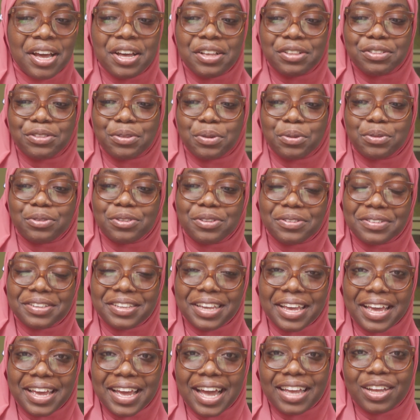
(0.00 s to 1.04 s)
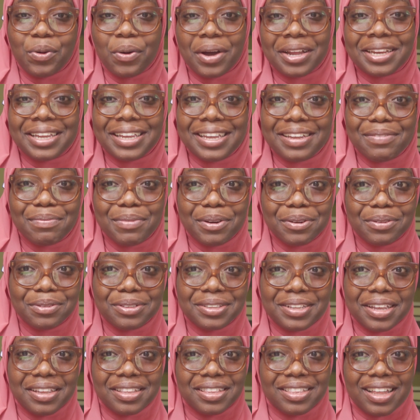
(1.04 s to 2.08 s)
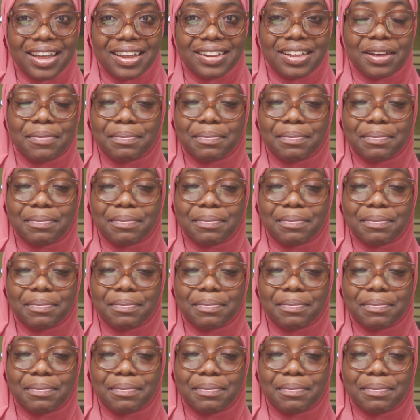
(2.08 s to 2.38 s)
So today I got an email saying that